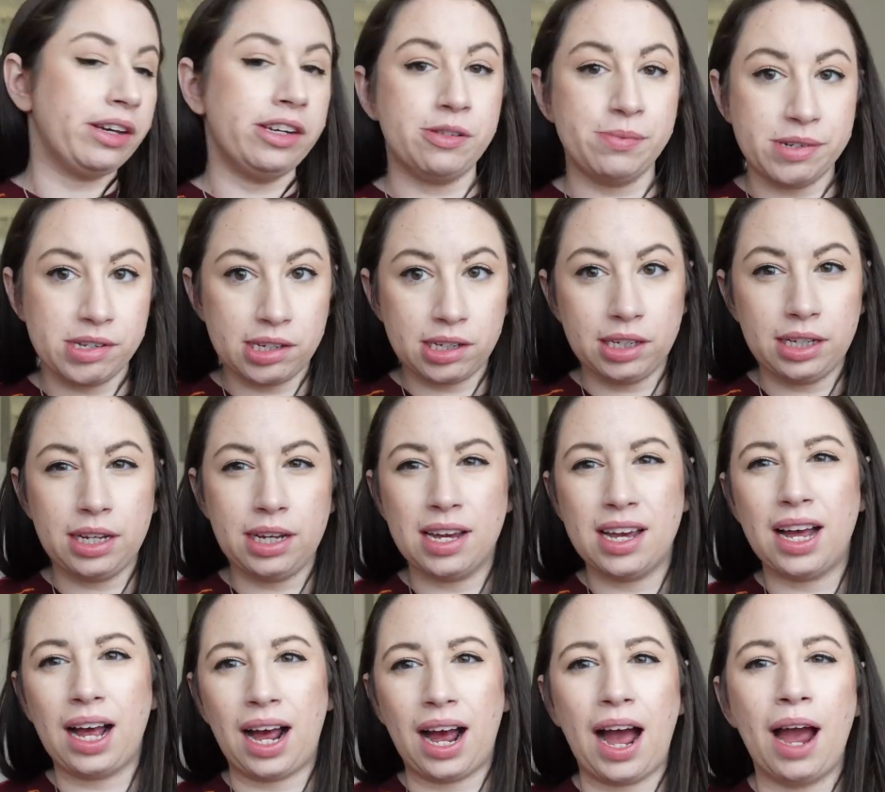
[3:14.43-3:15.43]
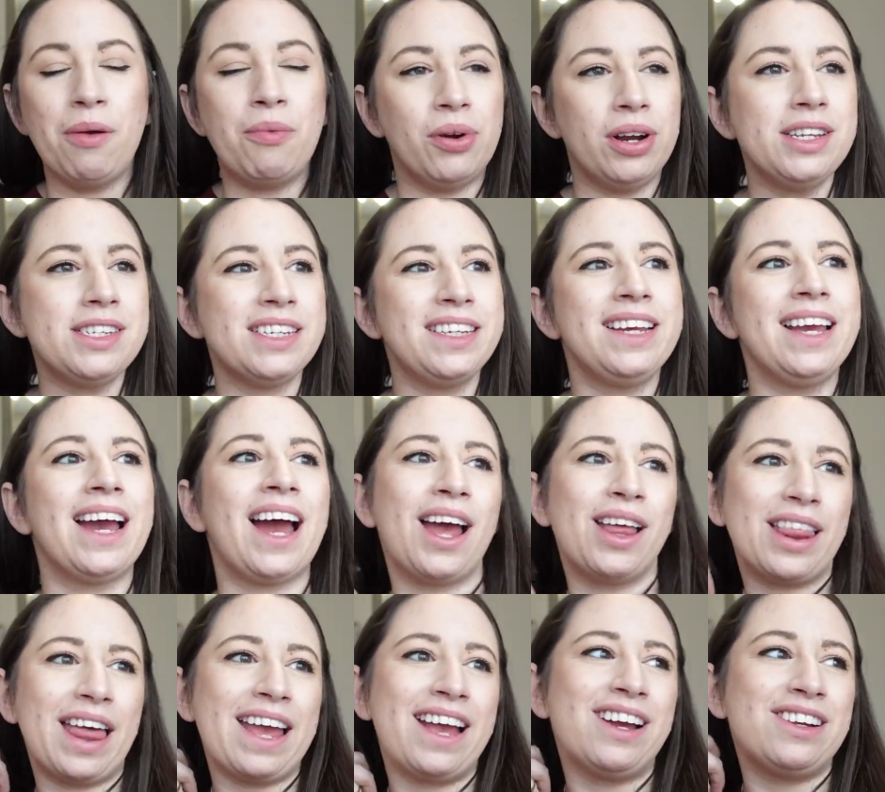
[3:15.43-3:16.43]
It's basically, I want to say, I
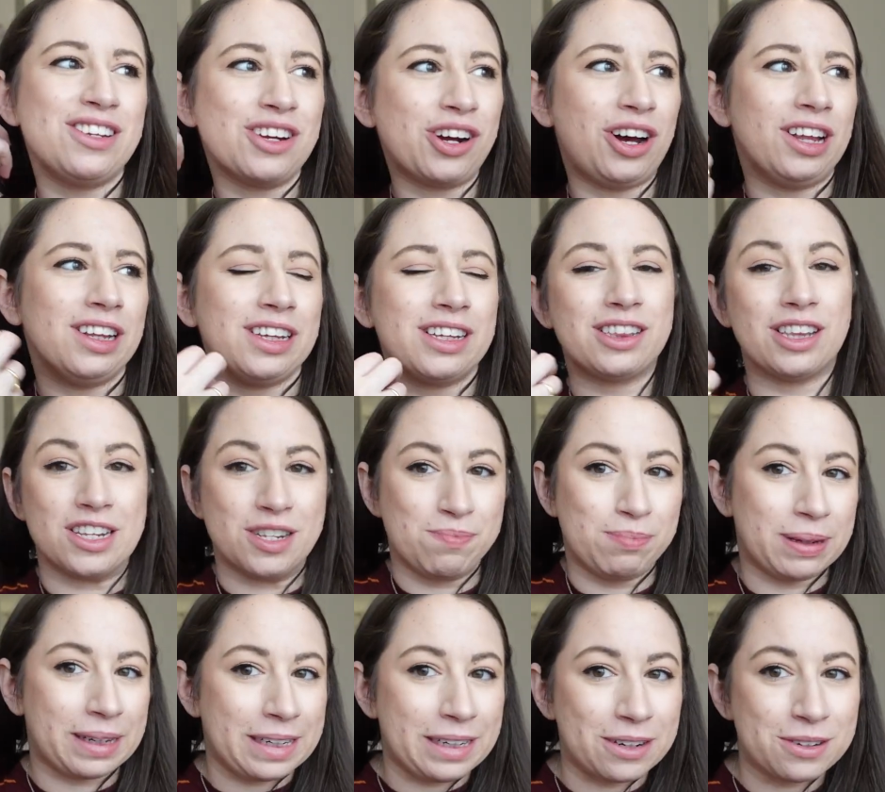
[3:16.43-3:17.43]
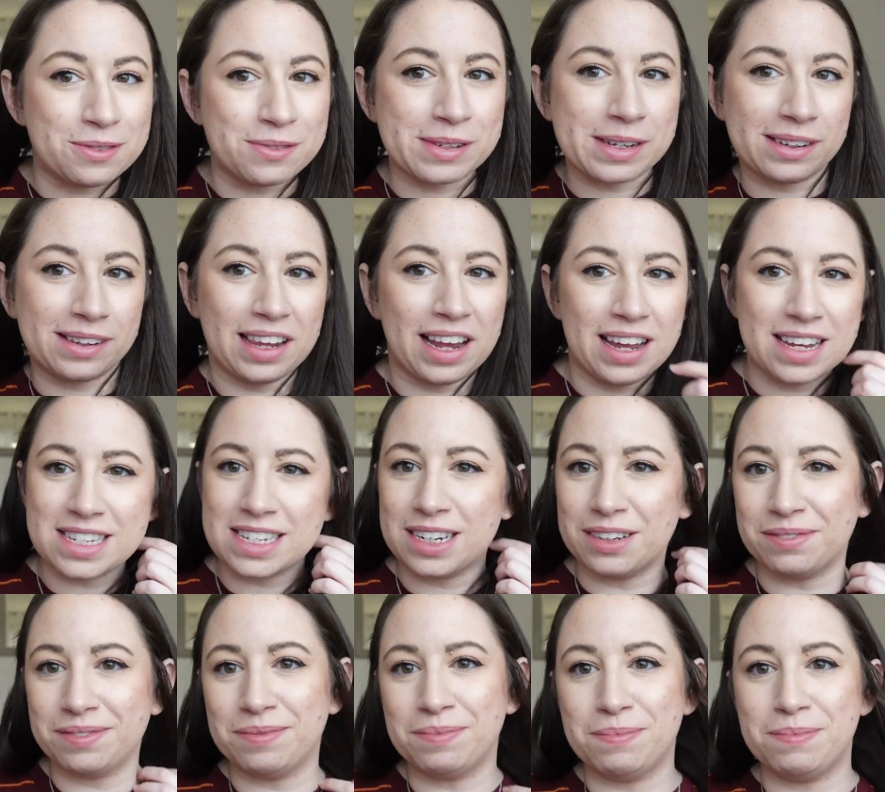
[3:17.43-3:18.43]
like to call it like the Plato's closet of